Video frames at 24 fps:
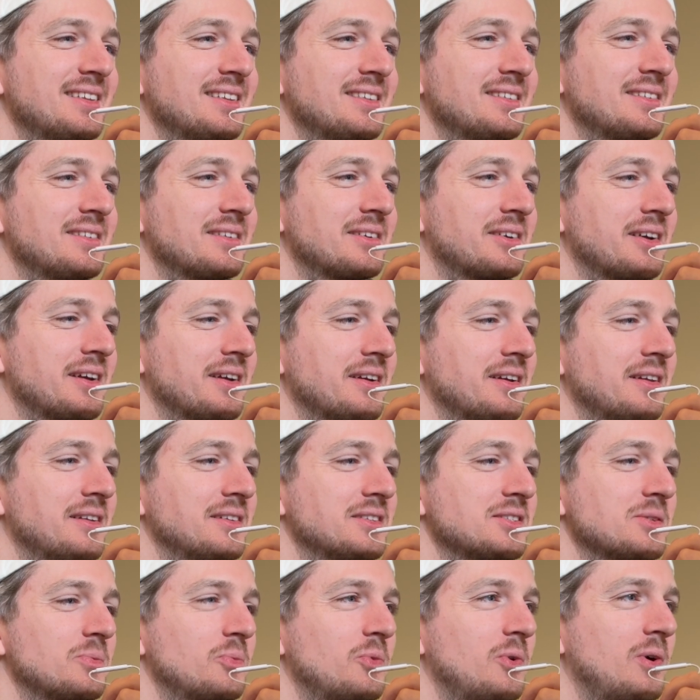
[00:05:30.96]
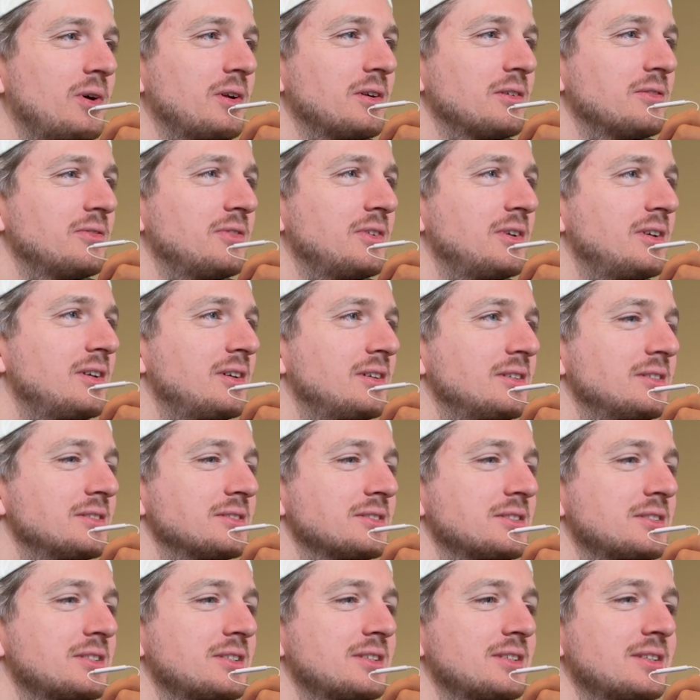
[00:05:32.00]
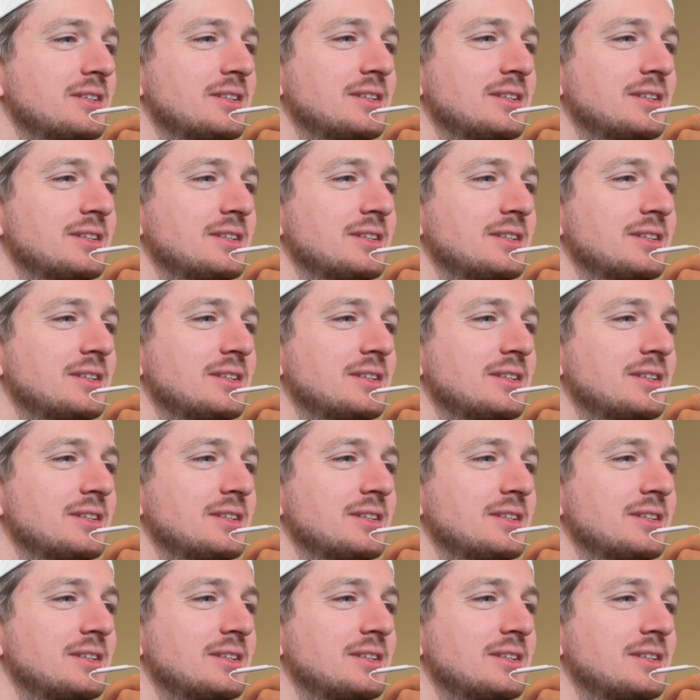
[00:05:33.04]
Okay, hit some waterfalls.